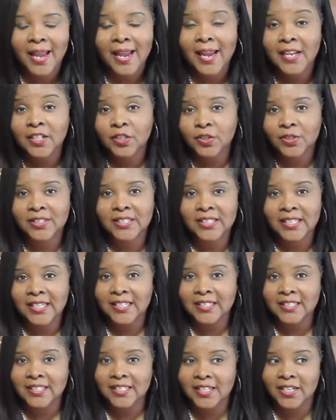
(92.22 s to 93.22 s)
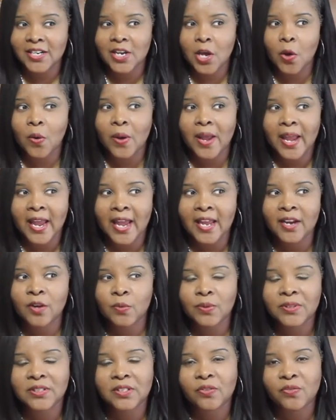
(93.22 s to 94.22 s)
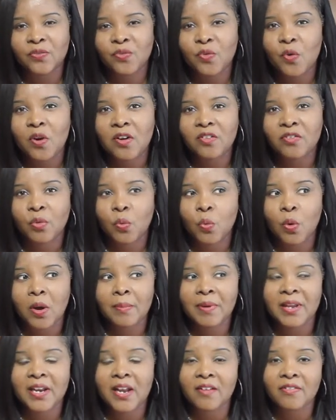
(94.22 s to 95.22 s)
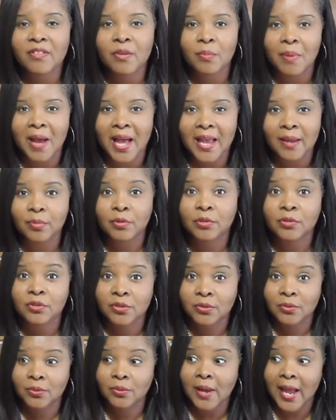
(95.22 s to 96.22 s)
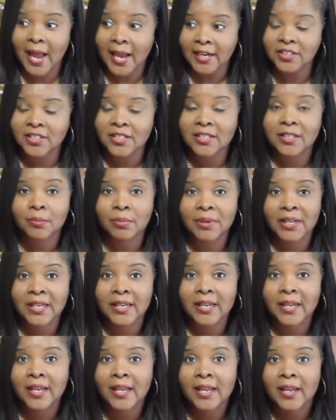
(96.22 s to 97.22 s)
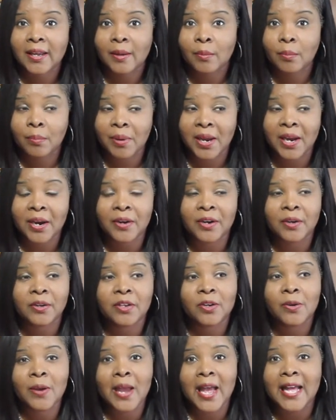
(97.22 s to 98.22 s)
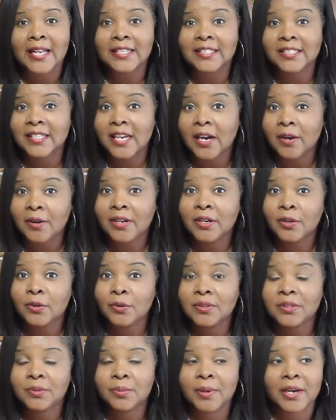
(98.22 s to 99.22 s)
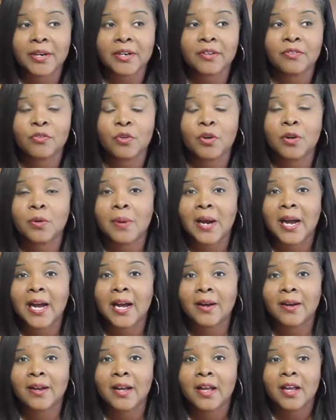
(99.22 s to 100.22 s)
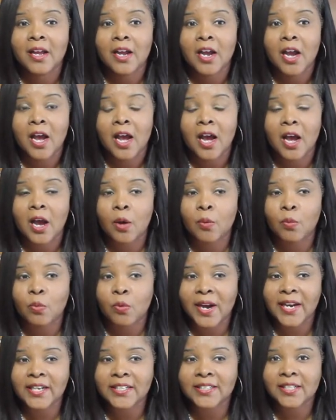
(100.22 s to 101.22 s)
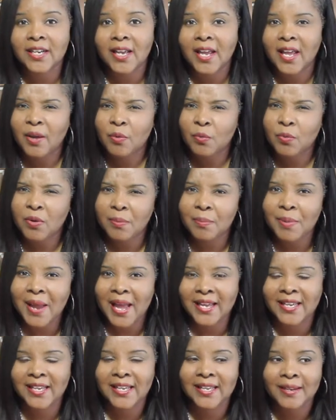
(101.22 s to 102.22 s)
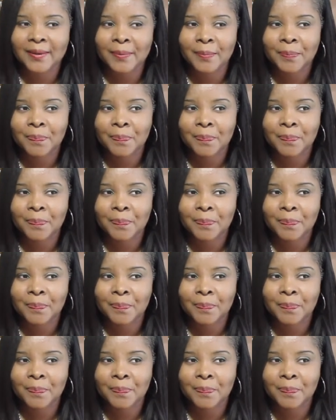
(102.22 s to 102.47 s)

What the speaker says: Interesting to note, Hannah was the 4th woman of the Bible to actually be barren. You had Sarah, who was barren for a while, Rachel, and Rebecca.